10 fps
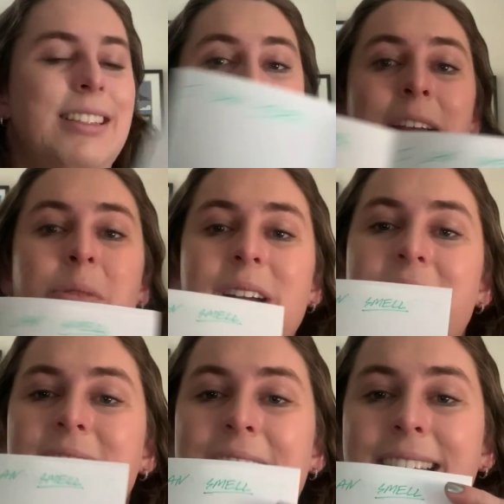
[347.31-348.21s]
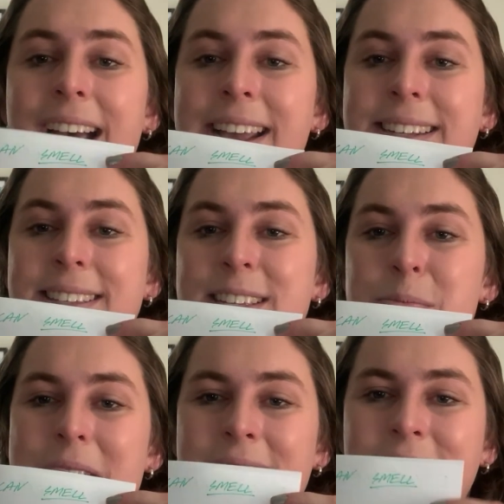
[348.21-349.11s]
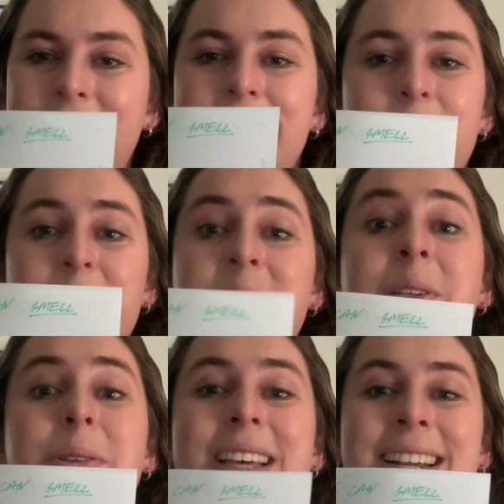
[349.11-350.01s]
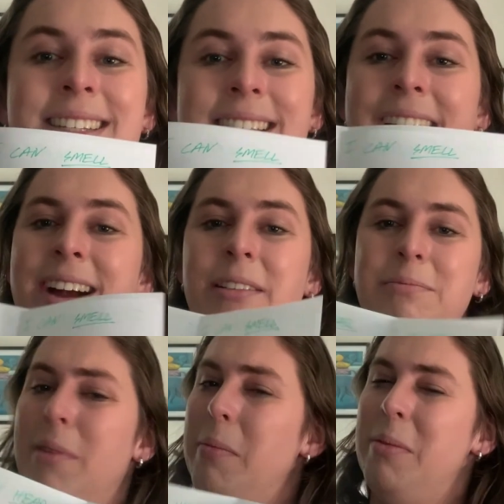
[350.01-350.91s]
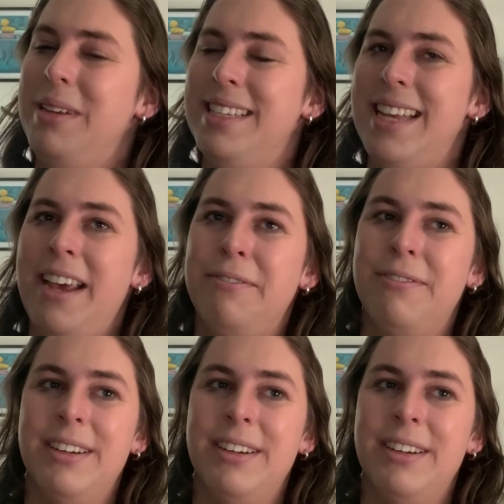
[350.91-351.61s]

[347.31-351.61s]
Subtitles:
Then we're gonna write, I can smell, 2 things there. Remember to be safe.